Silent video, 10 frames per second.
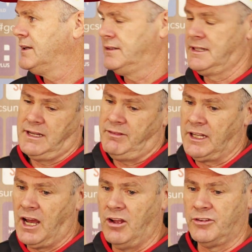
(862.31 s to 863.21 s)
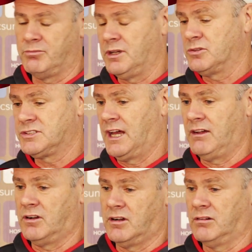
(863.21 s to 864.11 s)
If he goes and people say,
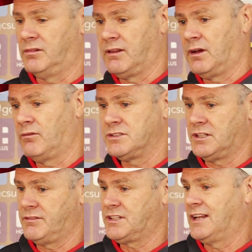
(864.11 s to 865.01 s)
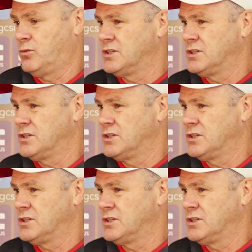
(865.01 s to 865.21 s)
well, another one wants to leave SUNS,